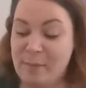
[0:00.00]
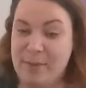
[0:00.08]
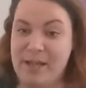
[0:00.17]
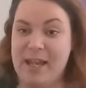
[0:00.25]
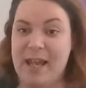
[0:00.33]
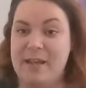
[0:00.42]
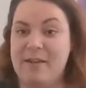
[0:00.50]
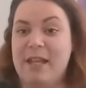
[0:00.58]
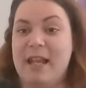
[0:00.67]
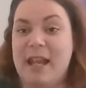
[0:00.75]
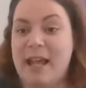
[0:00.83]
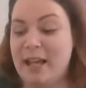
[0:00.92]
But yeah,
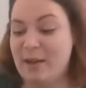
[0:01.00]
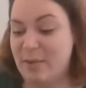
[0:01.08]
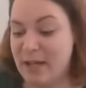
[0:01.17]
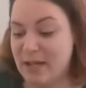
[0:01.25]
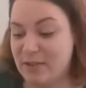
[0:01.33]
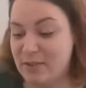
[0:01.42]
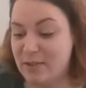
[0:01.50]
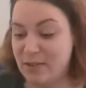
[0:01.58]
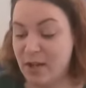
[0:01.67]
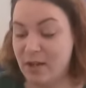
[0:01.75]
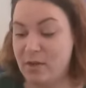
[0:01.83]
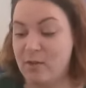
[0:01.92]
anyway,
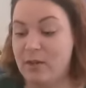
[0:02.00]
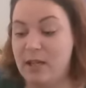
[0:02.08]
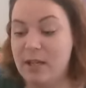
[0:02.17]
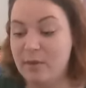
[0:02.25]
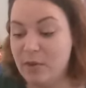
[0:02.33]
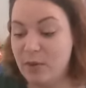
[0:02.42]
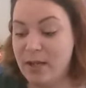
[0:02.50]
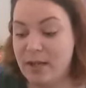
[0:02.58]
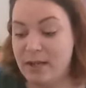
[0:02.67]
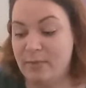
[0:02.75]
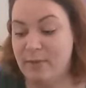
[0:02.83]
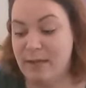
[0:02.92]
so if you are
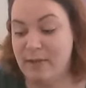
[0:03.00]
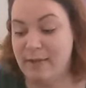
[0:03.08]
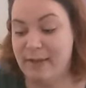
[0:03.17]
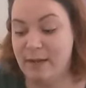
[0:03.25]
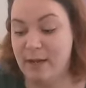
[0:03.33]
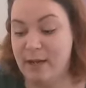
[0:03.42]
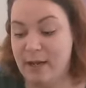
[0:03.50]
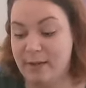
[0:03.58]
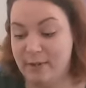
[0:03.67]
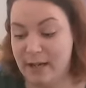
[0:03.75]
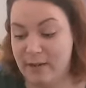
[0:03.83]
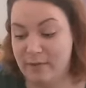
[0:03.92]
like me that can't
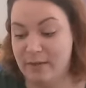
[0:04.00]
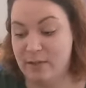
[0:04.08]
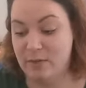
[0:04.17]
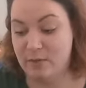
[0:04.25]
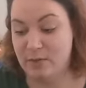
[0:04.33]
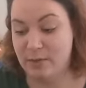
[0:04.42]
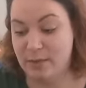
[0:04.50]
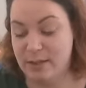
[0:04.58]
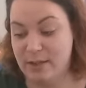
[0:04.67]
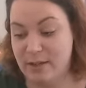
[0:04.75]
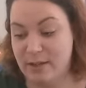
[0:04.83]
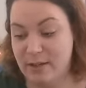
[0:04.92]
have caffeine or
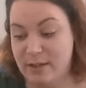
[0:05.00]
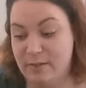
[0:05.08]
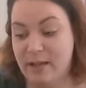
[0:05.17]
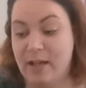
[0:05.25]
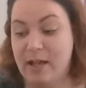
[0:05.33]
sweetener,